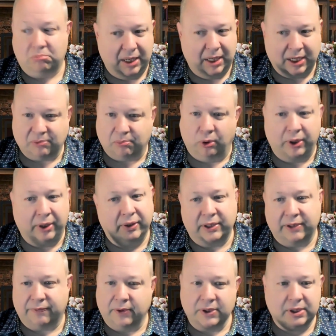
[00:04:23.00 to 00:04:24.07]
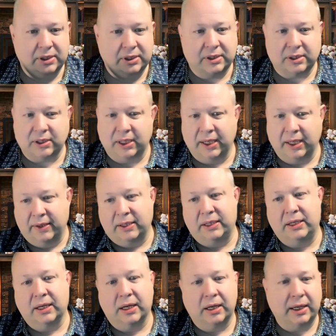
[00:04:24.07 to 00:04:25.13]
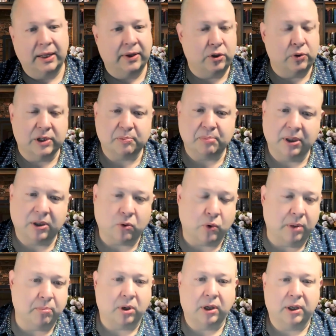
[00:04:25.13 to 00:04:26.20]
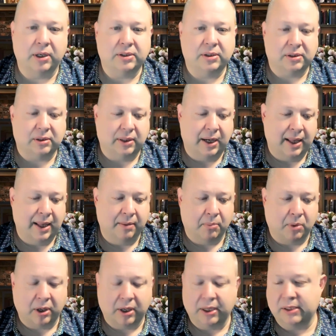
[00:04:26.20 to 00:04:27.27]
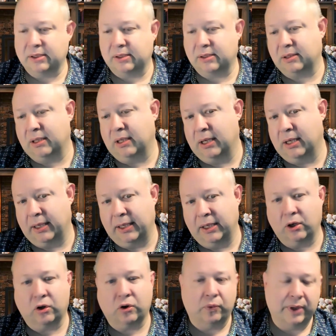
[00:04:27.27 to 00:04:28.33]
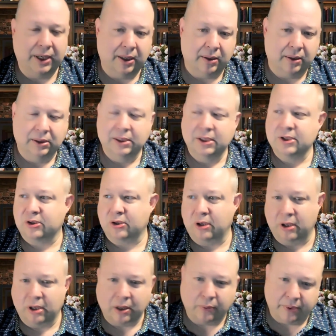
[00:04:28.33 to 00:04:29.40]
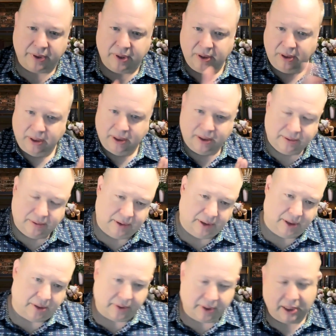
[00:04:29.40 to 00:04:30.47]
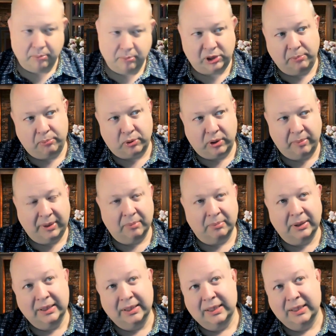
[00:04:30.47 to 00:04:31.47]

exploiting the differences in the U.S. Bitcoin markets and the markets in Korea. Started out with the kimchi premium,